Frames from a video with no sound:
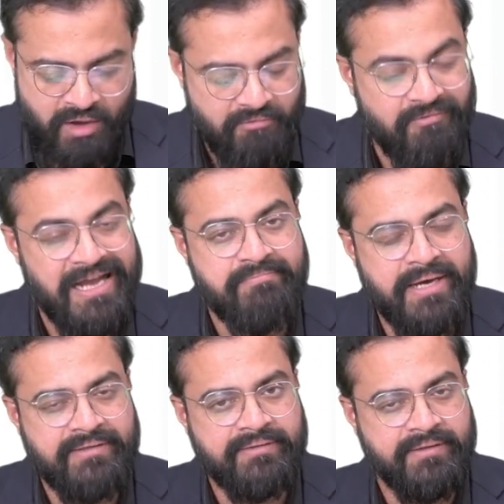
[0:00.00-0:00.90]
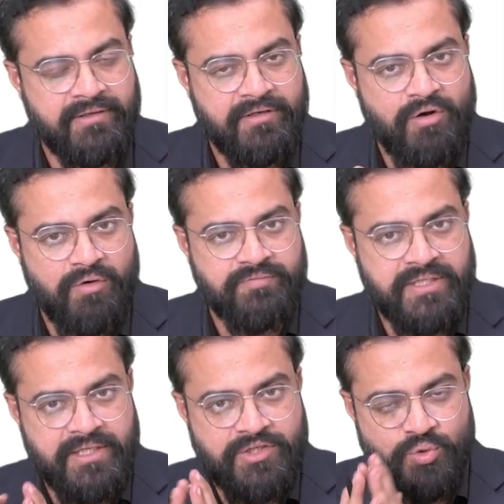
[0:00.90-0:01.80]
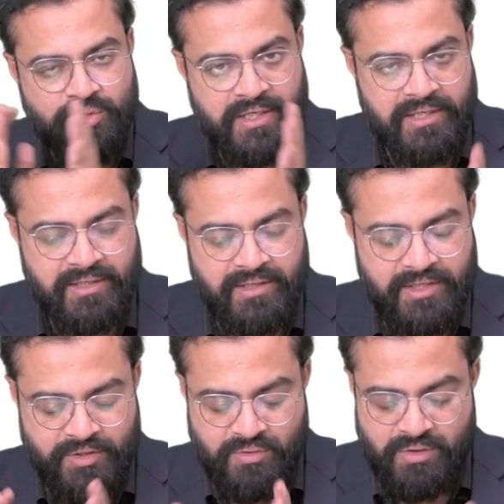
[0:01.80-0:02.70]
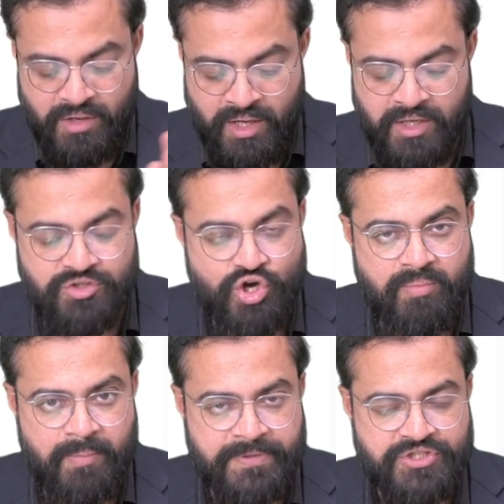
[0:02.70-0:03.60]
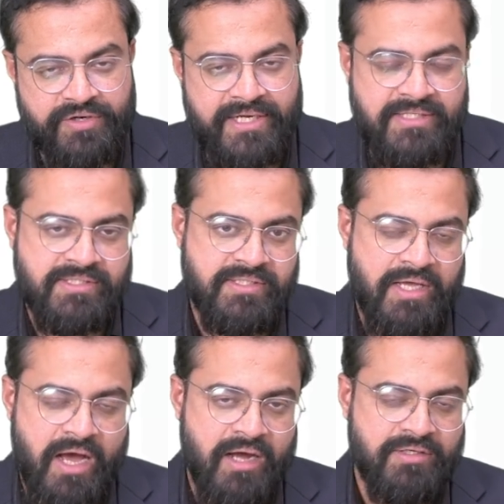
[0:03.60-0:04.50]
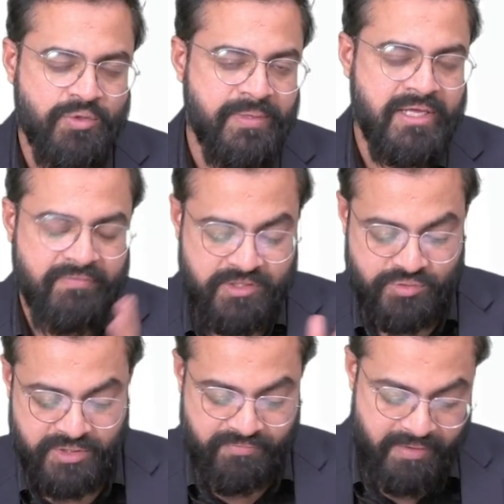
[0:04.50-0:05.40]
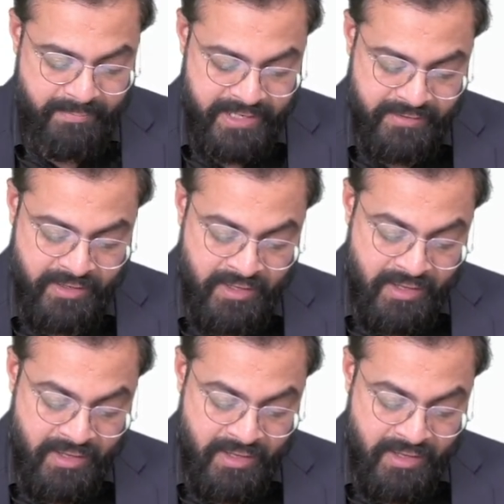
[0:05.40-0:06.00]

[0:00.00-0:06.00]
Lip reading: 1/3 of the total job opportunities are to be given to the women.